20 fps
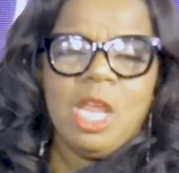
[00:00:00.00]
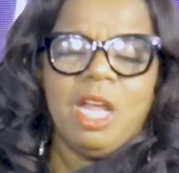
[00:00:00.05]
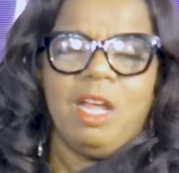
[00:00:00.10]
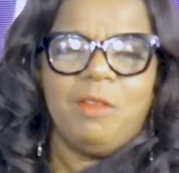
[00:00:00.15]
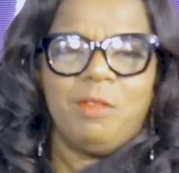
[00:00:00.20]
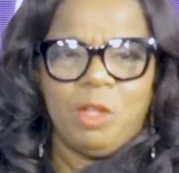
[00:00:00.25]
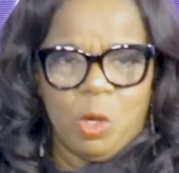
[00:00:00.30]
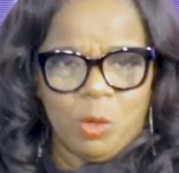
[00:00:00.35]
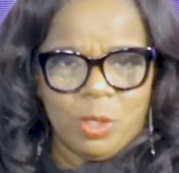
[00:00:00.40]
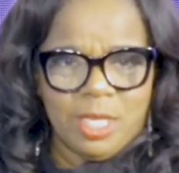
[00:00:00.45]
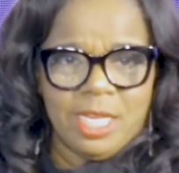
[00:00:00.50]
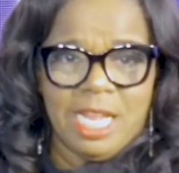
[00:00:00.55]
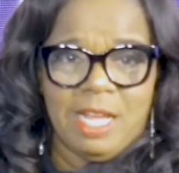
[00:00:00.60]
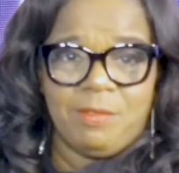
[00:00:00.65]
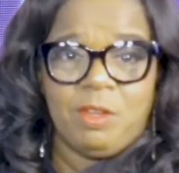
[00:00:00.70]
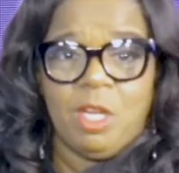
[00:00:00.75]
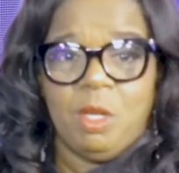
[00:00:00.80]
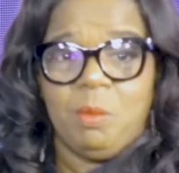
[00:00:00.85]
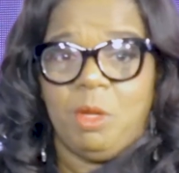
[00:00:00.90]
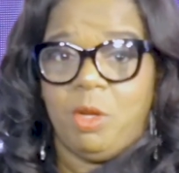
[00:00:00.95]
of the Oakland
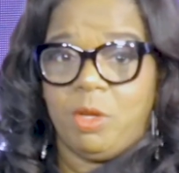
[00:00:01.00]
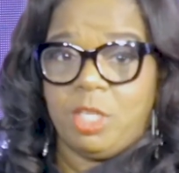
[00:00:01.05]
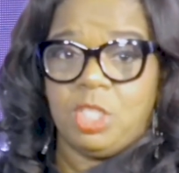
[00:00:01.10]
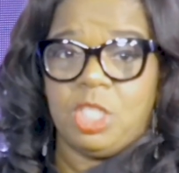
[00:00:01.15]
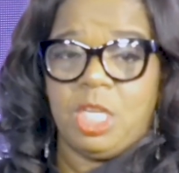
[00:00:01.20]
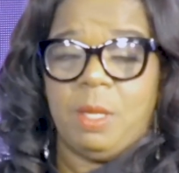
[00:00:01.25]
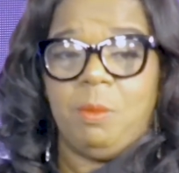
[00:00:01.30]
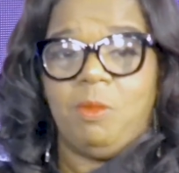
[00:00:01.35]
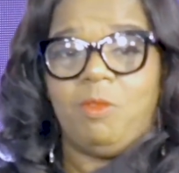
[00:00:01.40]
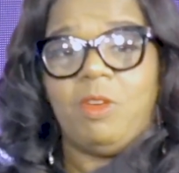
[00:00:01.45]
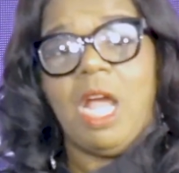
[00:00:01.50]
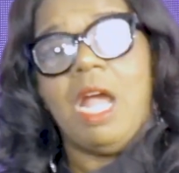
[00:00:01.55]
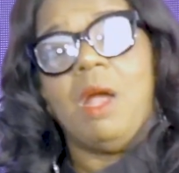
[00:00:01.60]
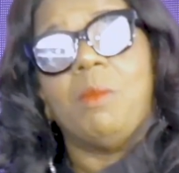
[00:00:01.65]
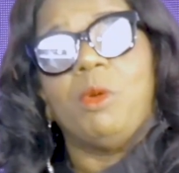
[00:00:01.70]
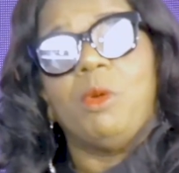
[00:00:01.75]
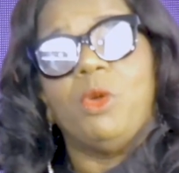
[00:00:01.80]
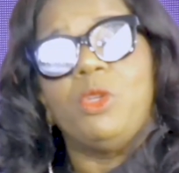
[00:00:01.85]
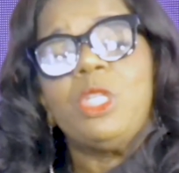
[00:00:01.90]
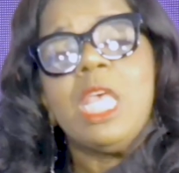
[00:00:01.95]
African American Chamber of
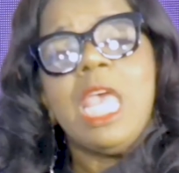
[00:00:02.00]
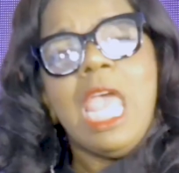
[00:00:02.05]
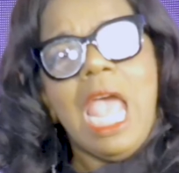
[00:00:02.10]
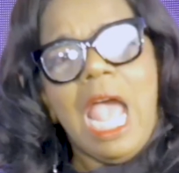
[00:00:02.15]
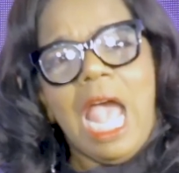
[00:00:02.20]
Commerce.